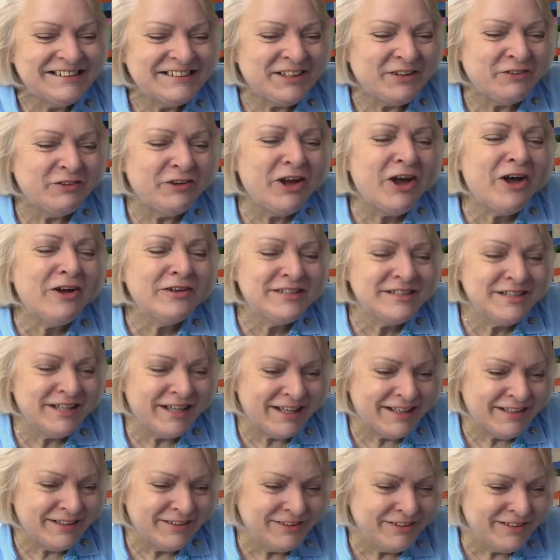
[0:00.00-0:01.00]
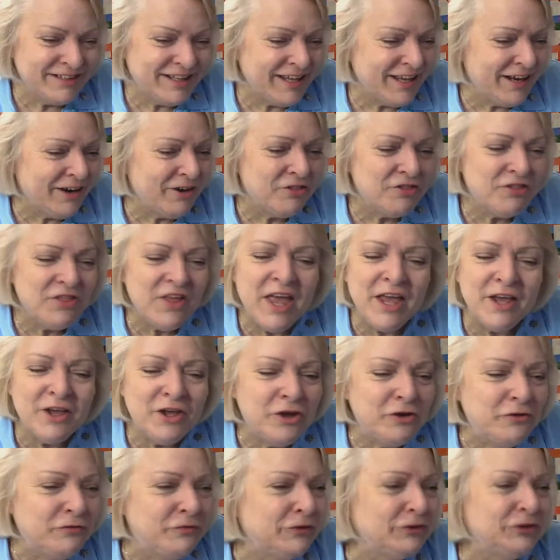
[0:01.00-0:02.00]
so, y'all take good care.
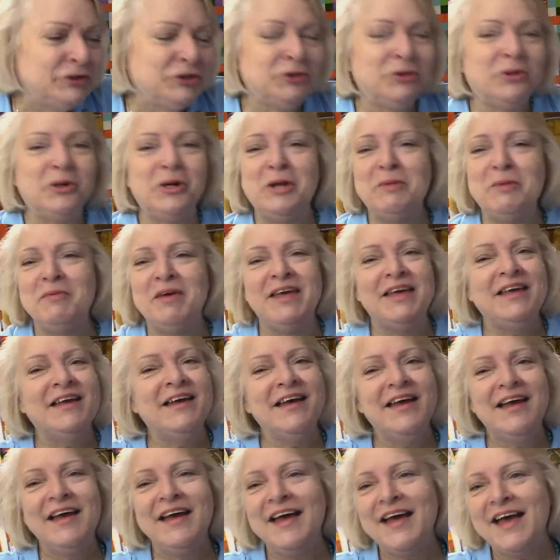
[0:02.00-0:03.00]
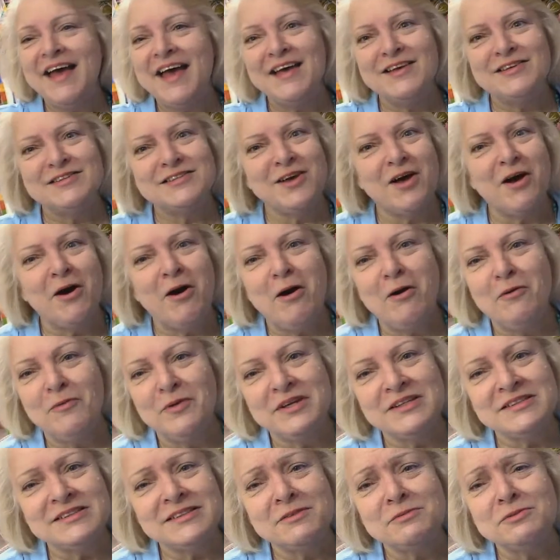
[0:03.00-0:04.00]
Thank you for joining me. As
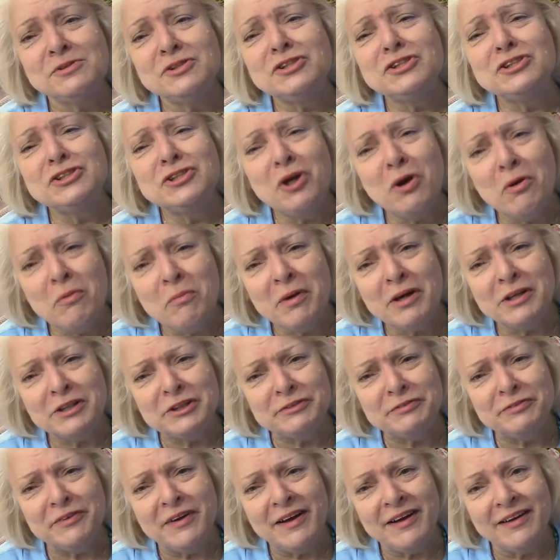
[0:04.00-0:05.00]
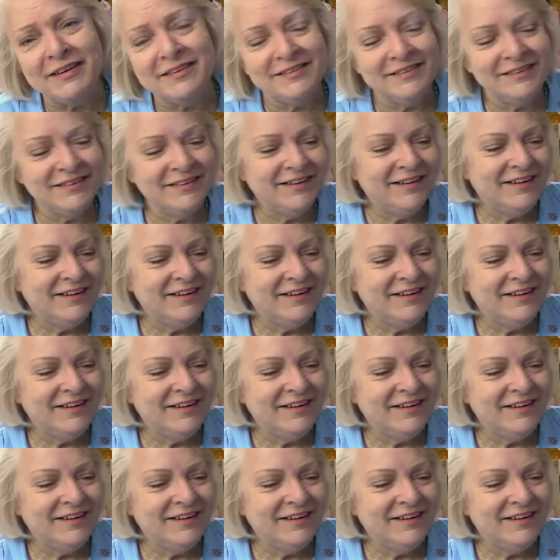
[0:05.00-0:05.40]
always, it was so much fun.